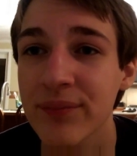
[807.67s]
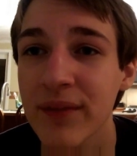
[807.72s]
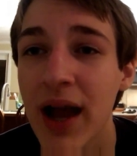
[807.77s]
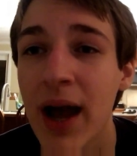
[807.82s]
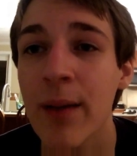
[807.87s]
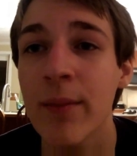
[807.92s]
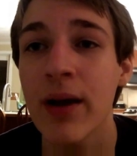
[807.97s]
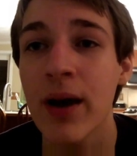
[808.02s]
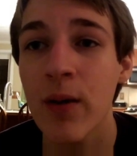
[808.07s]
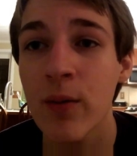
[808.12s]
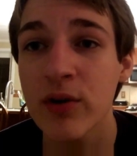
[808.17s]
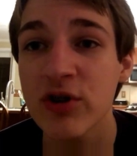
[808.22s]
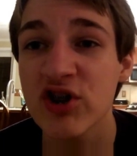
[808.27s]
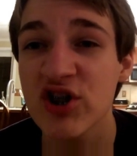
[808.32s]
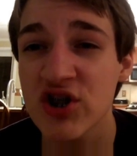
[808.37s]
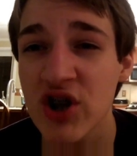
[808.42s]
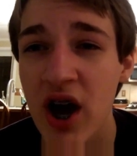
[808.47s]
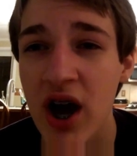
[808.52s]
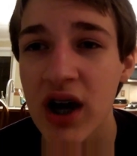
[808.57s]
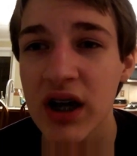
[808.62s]
I'm not one to
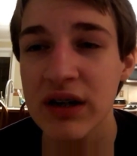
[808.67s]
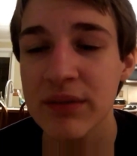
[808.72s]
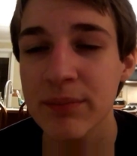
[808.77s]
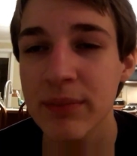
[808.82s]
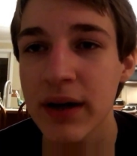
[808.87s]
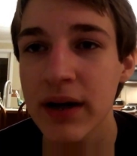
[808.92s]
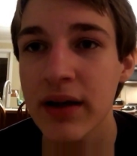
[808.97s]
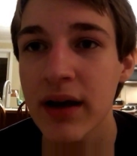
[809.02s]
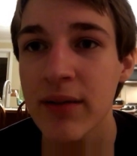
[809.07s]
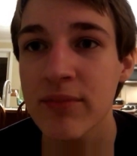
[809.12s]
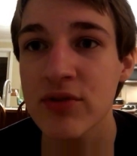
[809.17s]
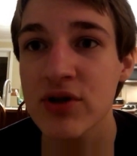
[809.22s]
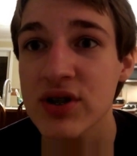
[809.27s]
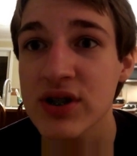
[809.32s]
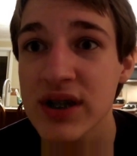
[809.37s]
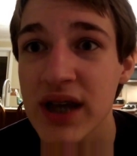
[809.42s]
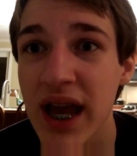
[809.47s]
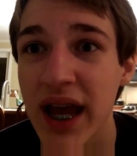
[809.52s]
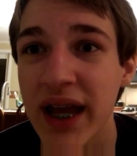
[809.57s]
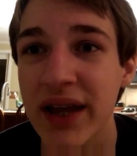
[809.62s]
talk, but I'm just
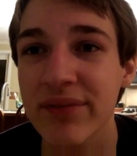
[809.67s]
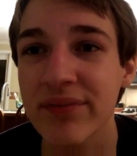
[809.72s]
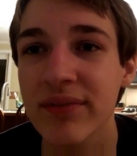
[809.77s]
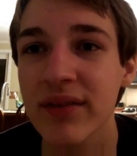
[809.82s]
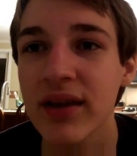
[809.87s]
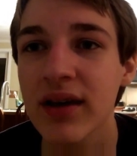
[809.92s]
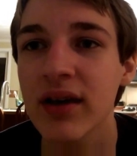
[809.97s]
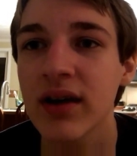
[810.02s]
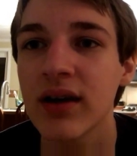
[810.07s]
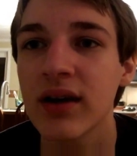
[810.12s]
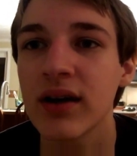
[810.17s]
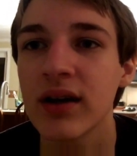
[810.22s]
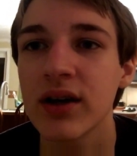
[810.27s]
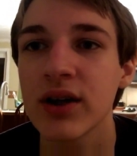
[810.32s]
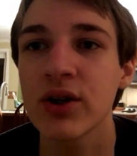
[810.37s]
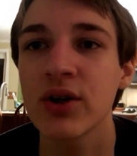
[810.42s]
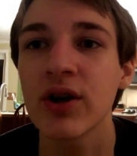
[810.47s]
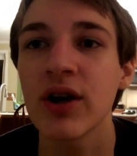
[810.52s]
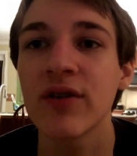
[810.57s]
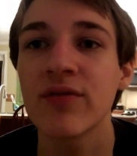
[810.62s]
saying,
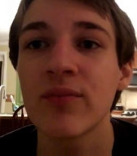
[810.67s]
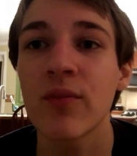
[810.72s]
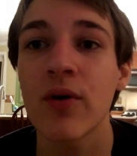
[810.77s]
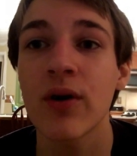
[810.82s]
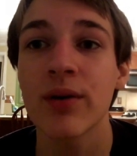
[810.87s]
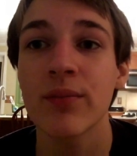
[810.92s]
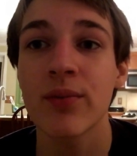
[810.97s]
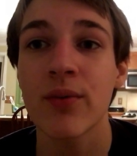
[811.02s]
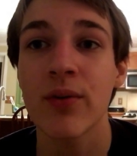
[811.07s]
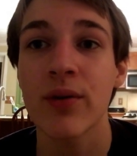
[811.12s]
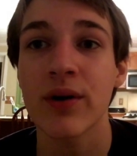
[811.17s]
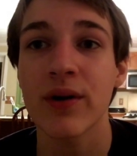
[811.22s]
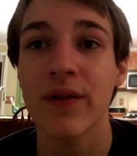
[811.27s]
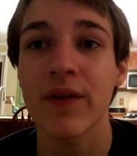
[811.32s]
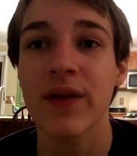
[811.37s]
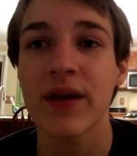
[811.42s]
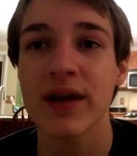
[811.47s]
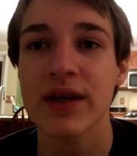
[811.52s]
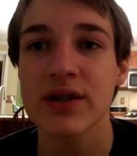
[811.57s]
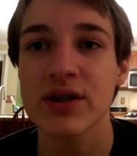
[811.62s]
you have more important
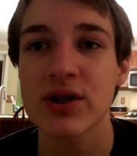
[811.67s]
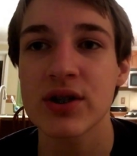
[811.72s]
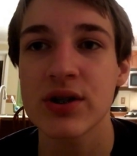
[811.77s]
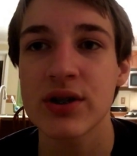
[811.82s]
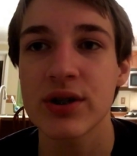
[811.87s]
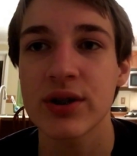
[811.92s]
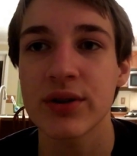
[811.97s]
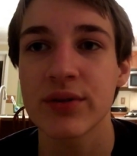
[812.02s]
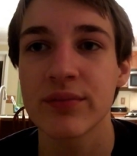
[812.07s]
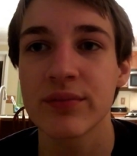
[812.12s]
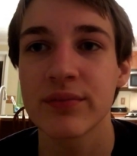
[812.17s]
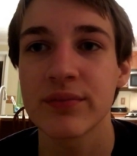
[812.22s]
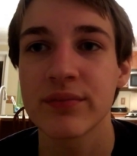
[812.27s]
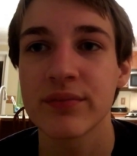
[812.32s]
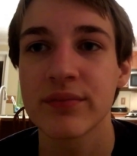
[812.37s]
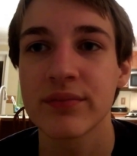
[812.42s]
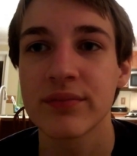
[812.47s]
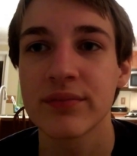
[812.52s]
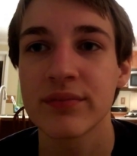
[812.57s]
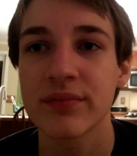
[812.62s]
things to do
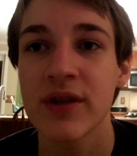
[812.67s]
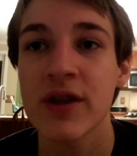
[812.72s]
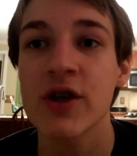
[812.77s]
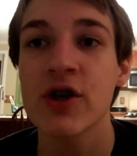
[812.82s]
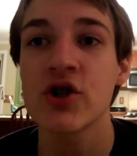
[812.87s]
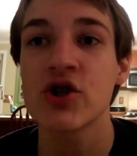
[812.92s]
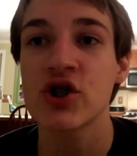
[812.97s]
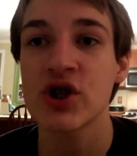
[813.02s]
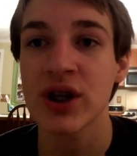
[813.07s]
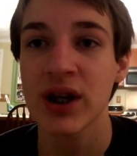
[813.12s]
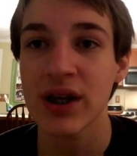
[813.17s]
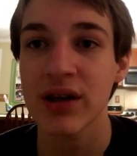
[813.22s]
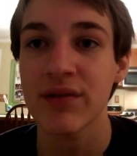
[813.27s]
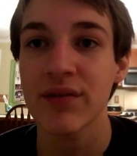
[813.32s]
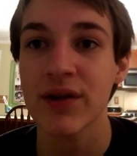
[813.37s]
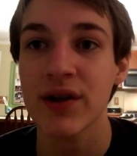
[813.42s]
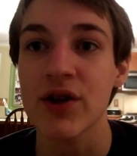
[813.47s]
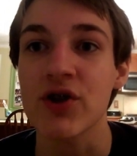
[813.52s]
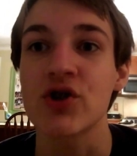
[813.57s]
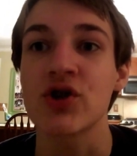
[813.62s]
than to cheat
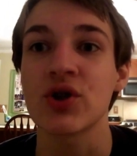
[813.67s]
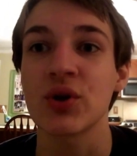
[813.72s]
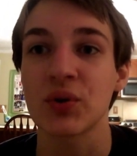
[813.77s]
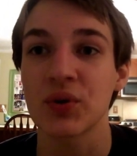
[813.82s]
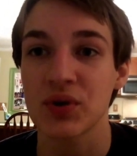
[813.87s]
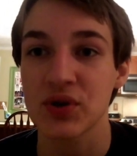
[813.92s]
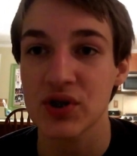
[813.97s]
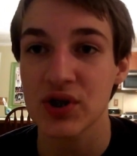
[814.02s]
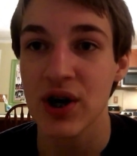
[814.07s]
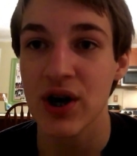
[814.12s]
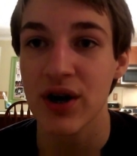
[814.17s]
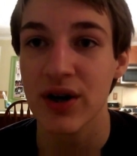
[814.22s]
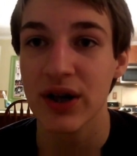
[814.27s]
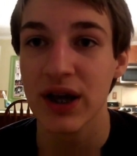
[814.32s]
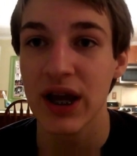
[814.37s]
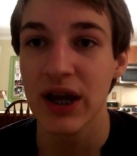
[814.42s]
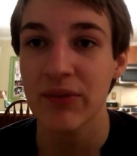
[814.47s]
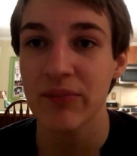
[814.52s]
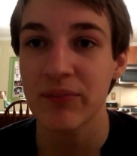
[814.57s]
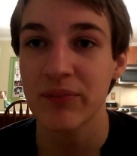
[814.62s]
in a children's card
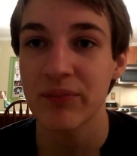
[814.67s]
game.